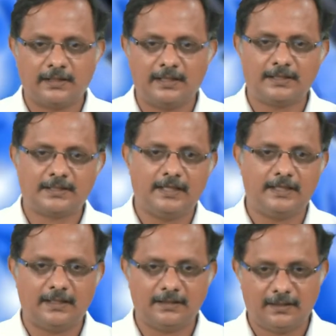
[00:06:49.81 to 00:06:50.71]
dendritic
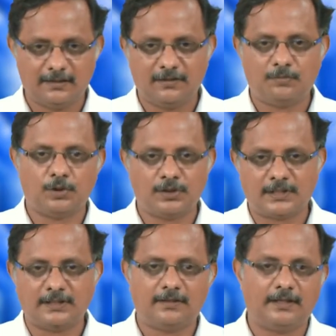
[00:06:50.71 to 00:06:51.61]
side and then produces
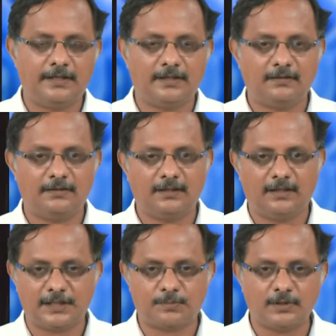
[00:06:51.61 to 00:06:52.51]
other electrical
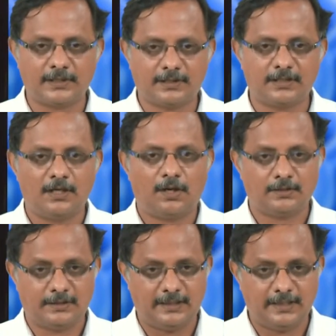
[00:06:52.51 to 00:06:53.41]
responses
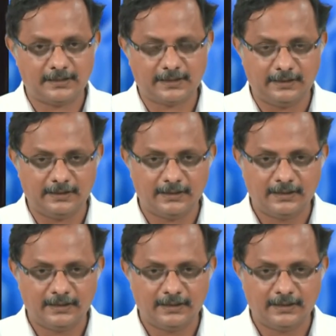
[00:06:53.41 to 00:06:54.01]
on the dendritic side.